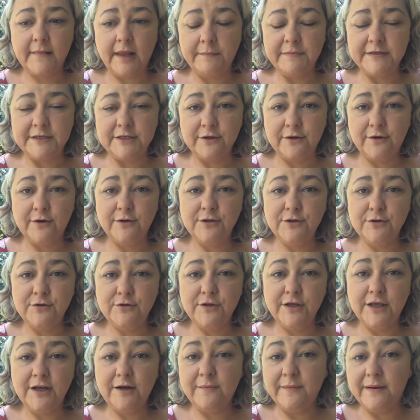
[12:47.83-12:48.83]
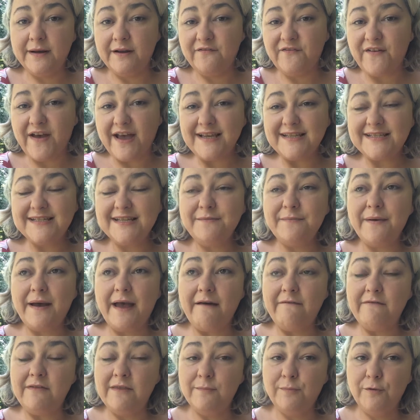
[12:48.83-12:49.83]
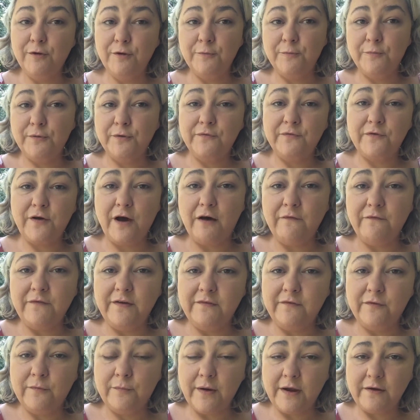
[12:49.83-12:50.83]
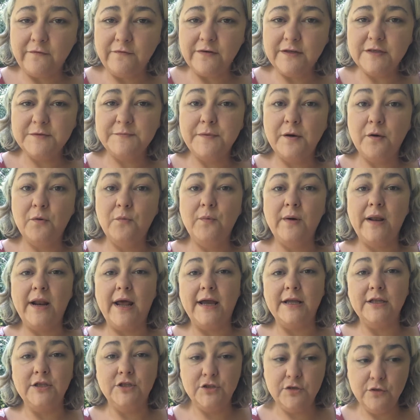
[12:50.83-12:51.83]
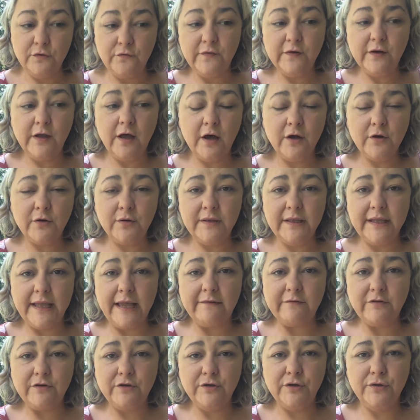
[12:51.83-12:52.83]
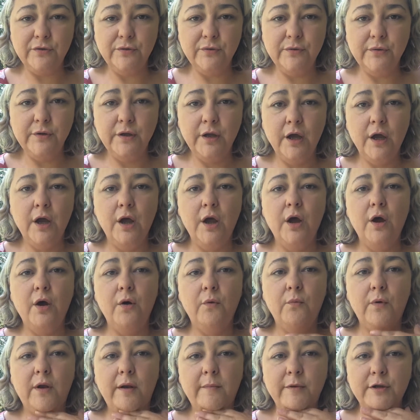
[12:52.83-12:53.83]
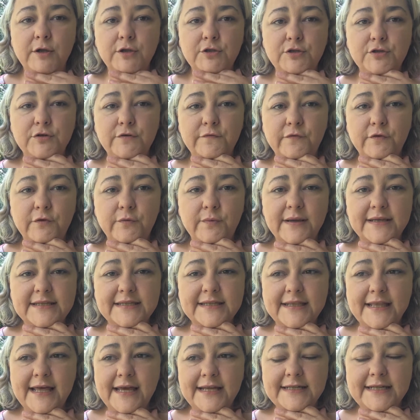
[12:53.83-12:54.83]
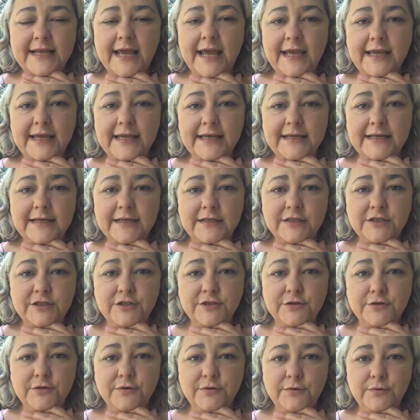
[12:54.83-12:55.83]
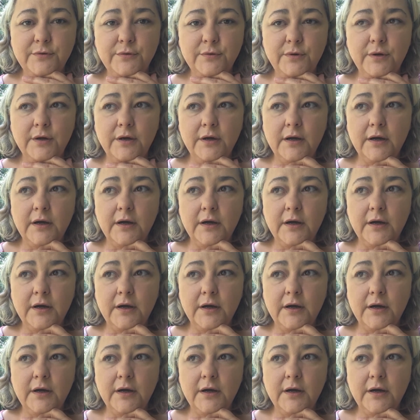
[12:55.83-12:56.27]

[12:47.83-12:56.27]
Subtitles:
still going to do the intermittent fasting by having the bulletproof coffee for breakfast, but when I do feel hungry in the afternoon, what I'm going to do for the rest of that day is I'm